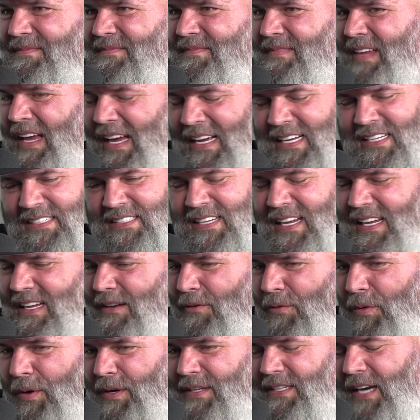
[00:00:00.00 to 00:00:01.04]
Yeah, because
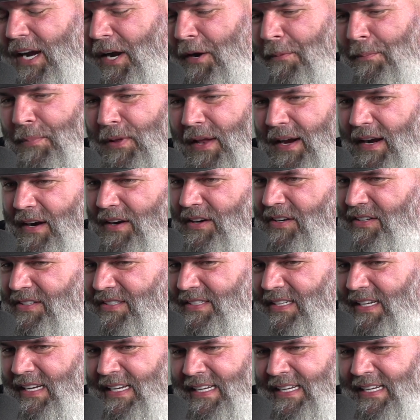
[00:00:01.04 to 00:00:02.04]
retired players,